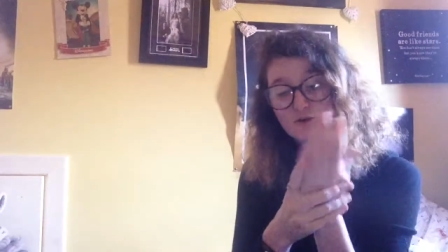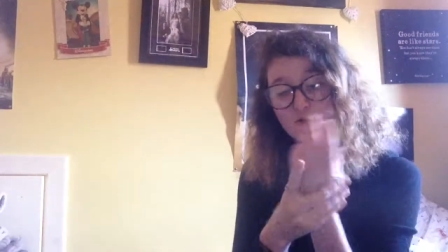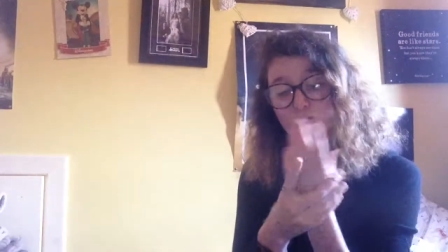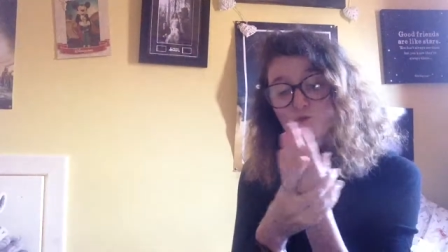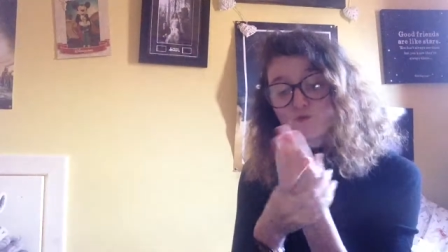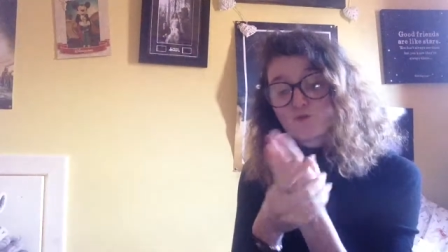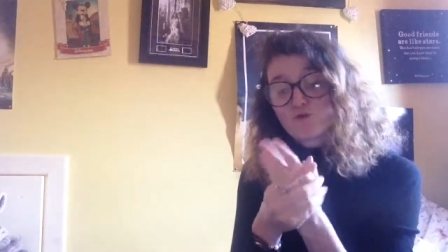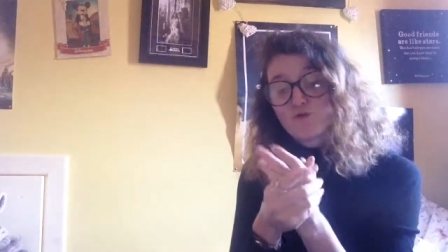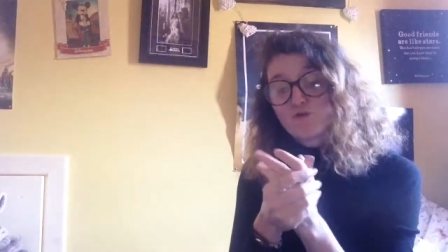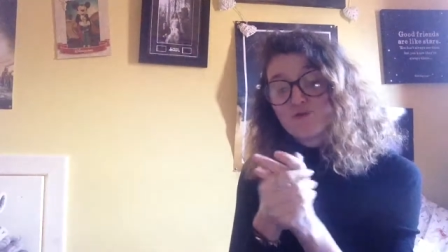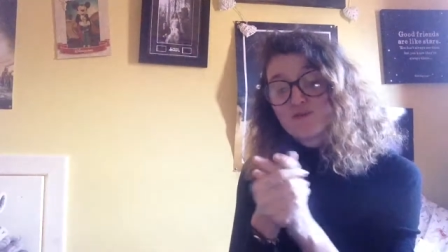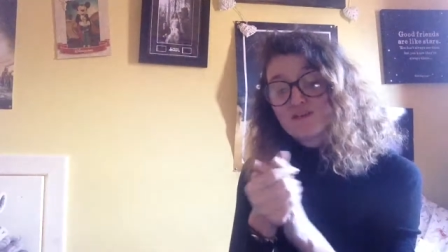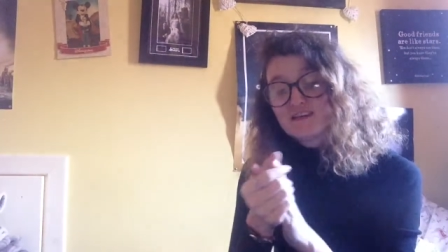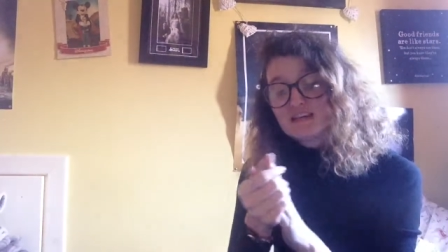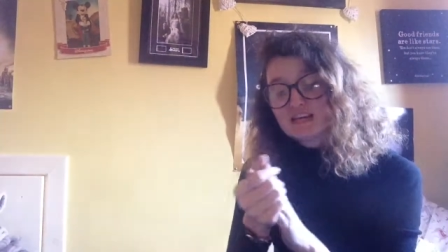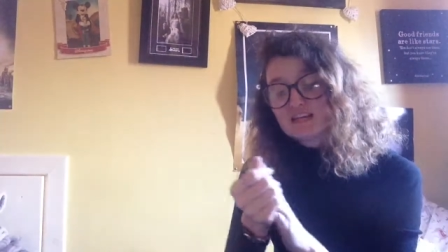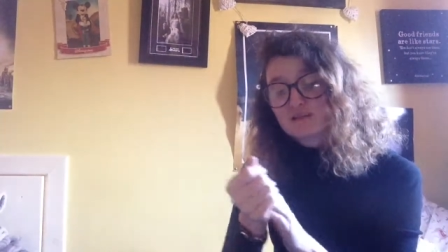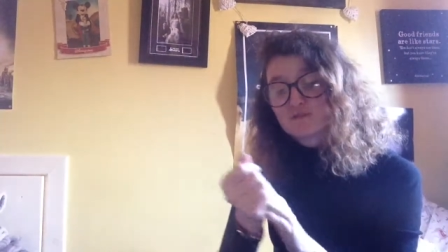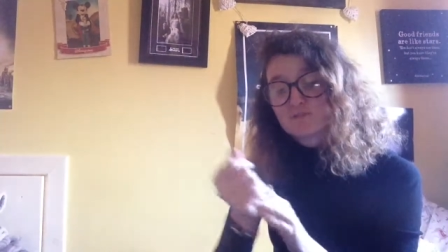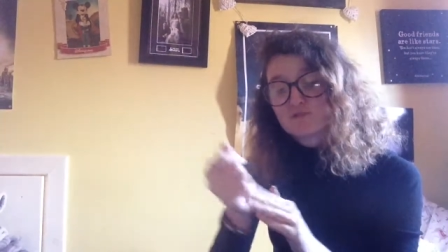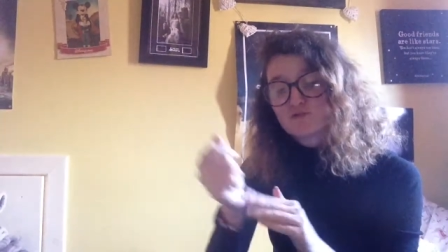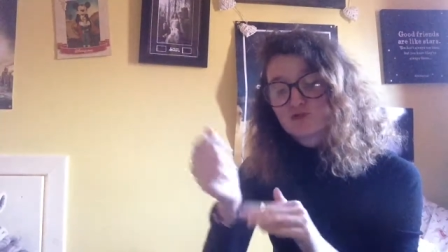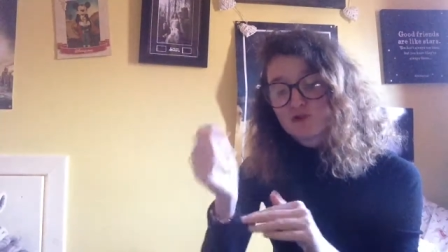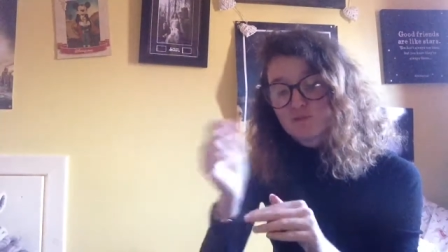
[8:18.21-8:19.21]
although they did
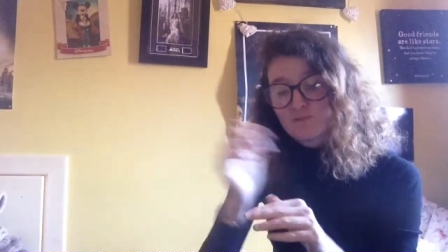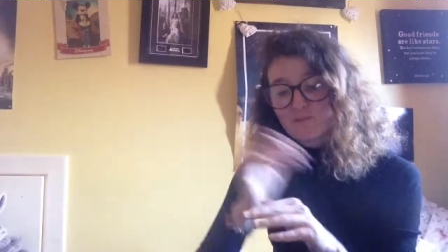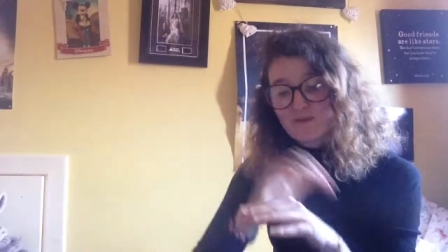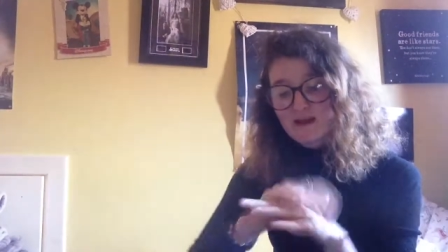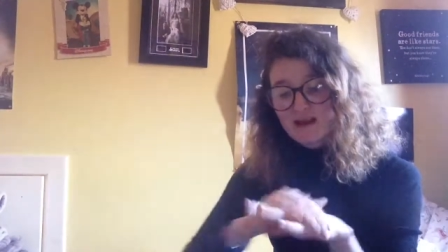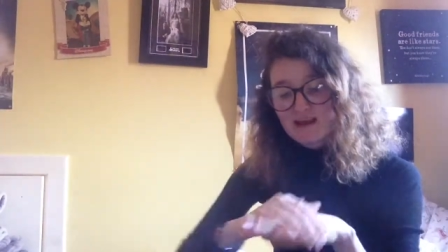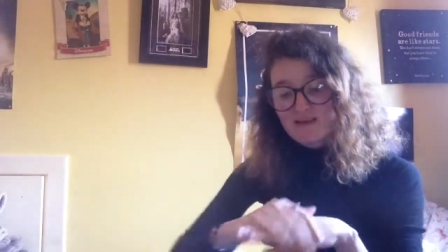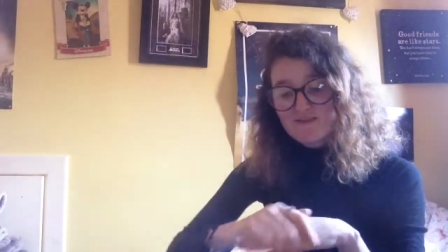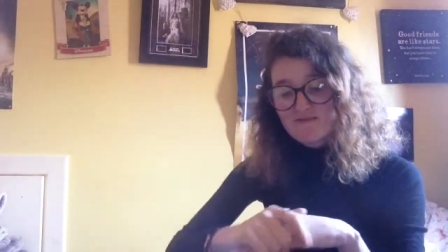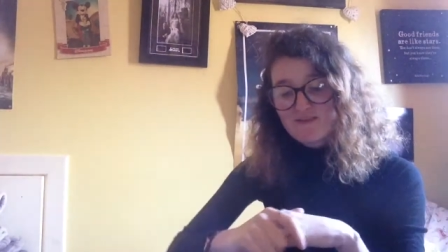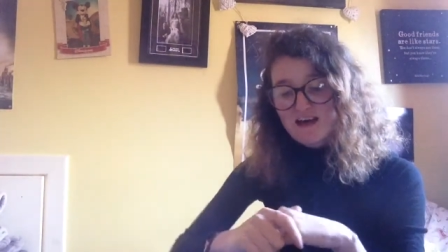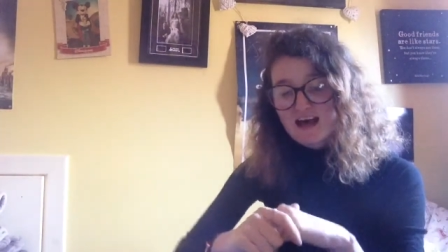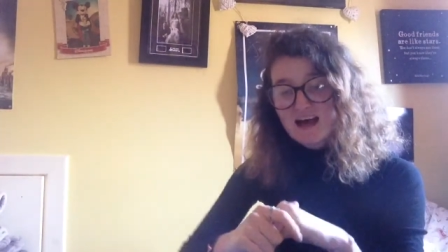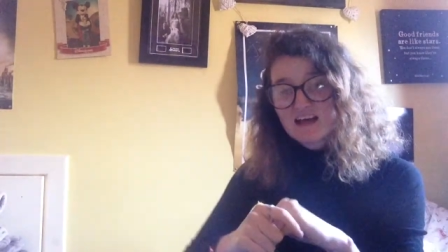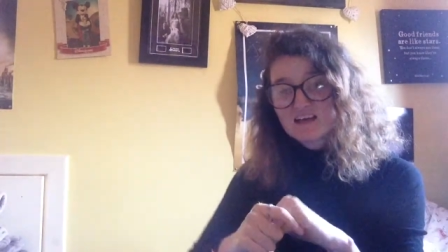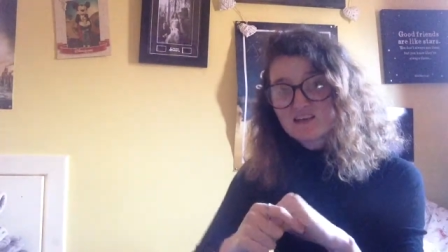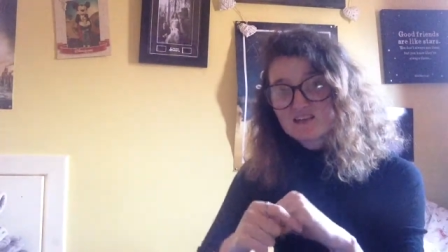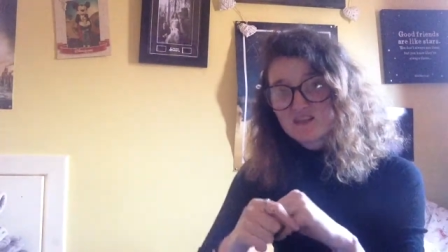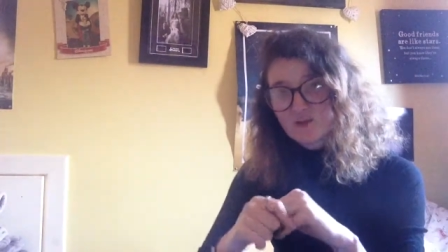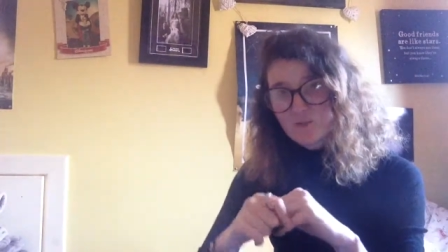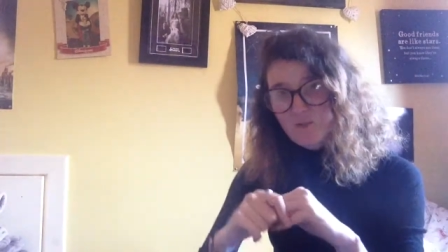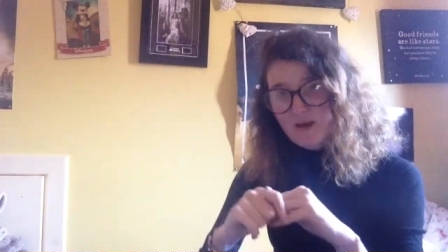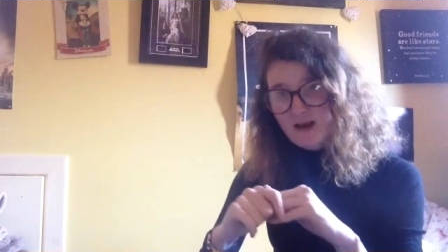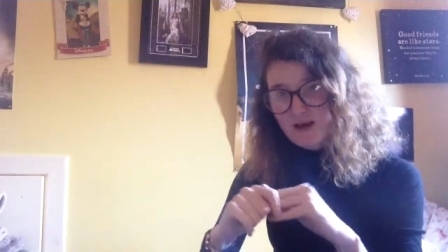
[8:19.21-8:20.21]
absorb pretty
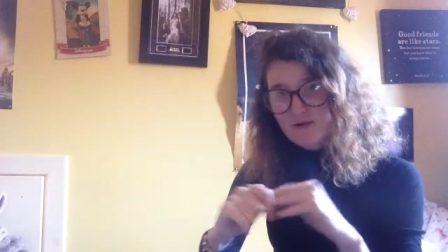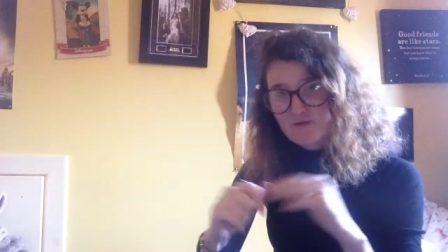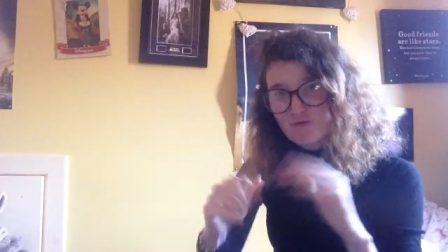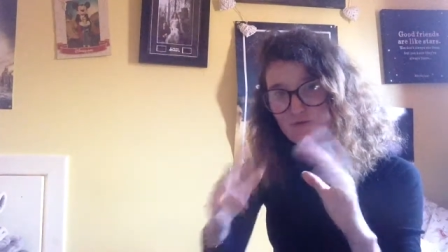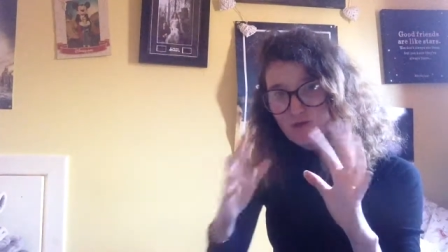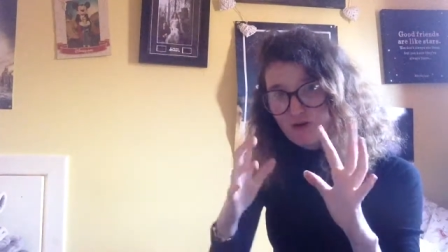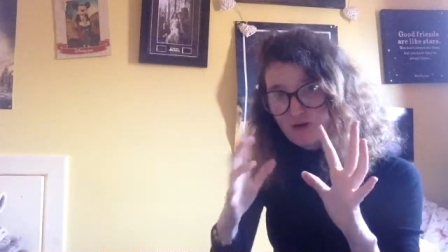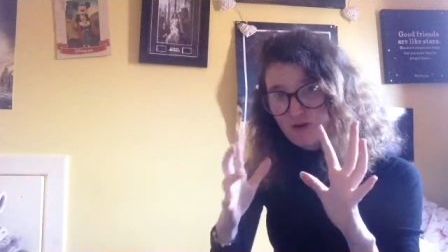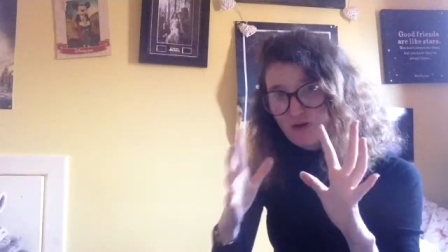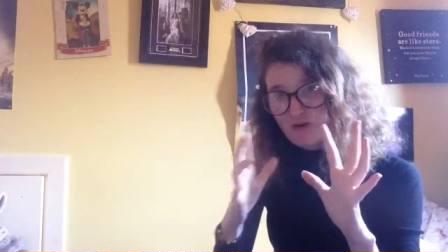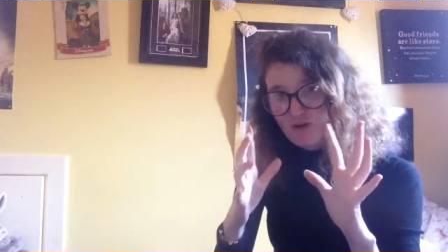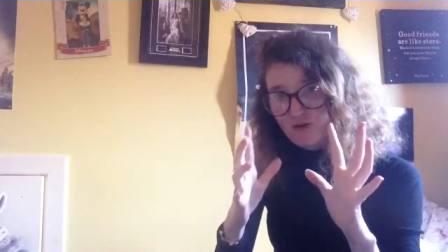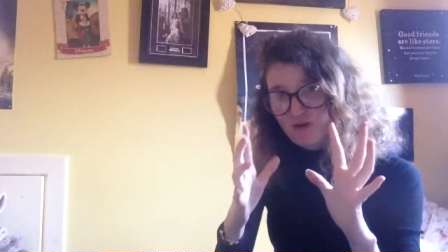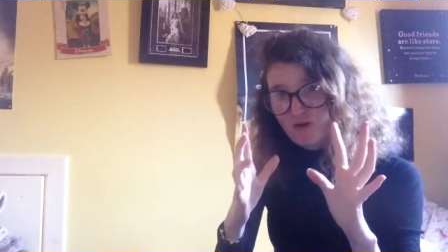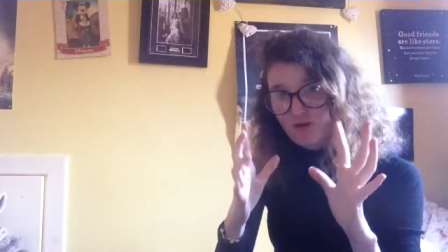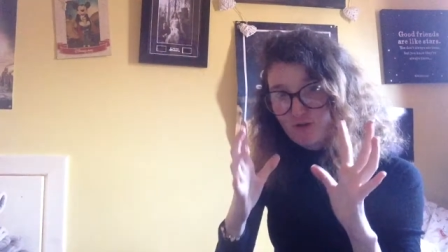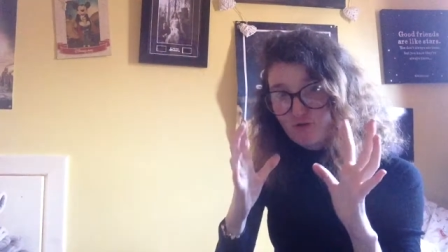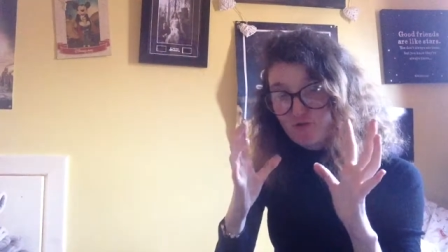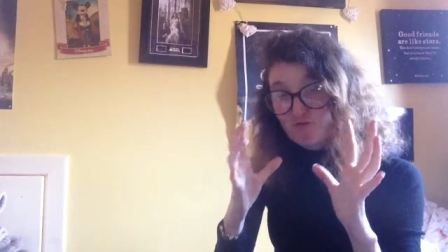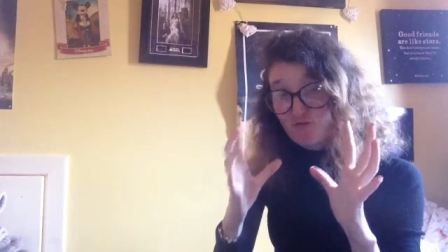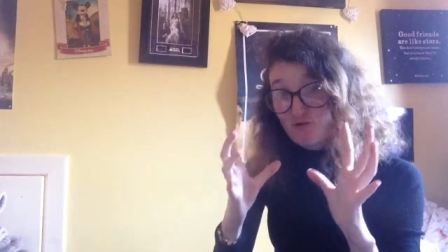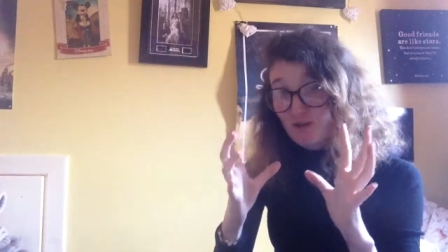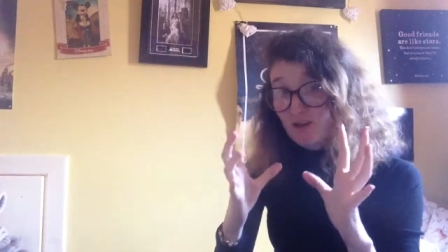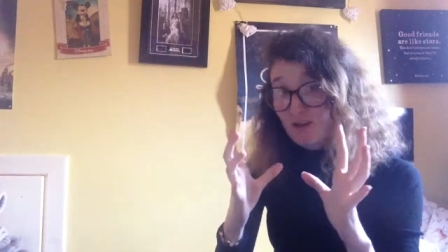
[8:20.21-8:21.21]
fast, they were really, really,
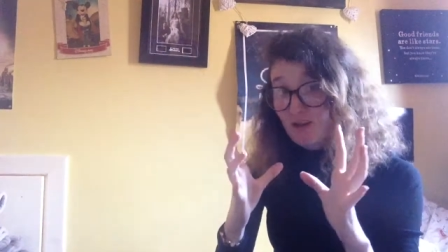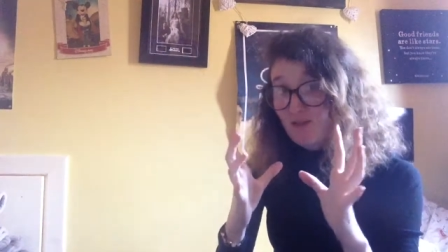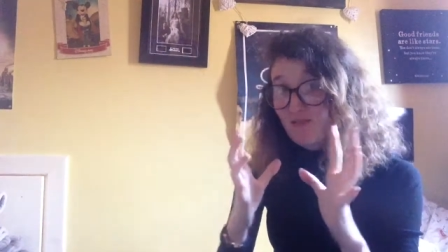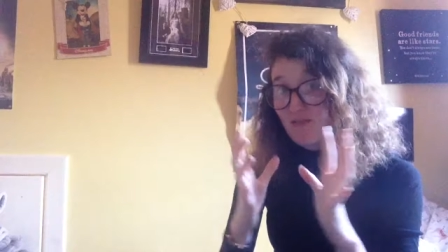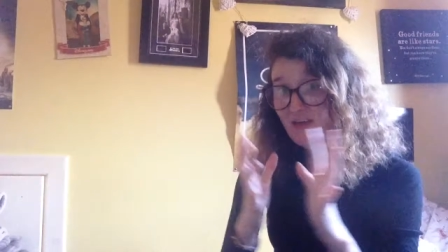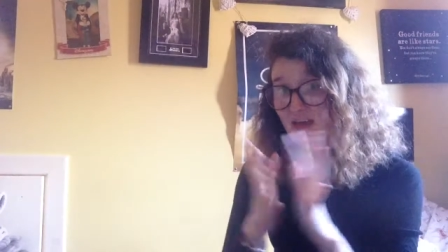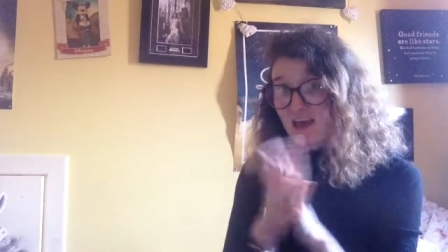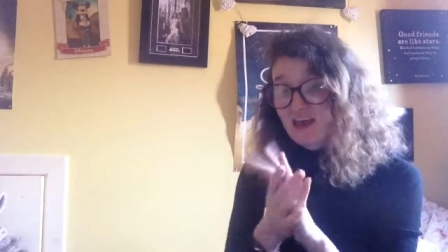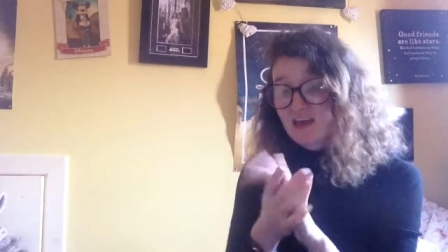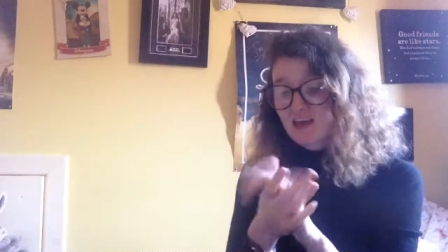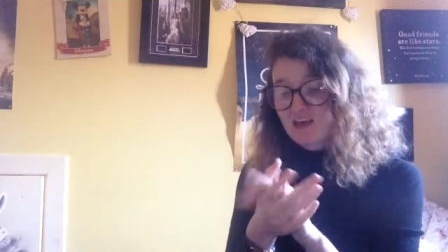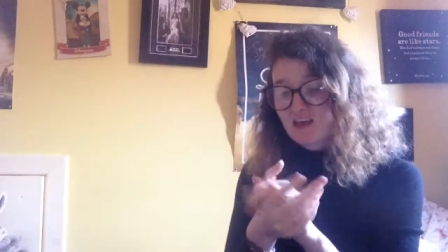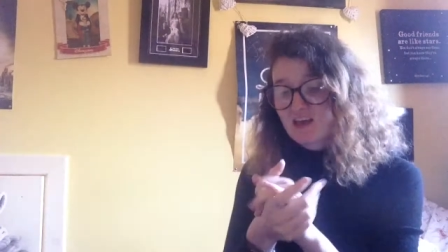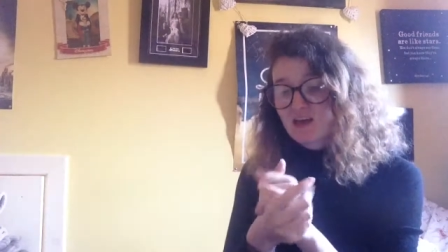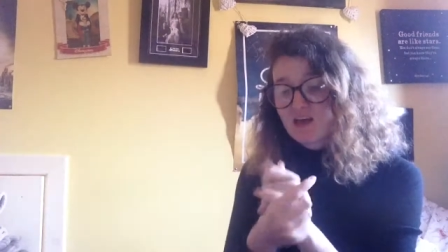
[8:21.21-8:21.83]
really thick,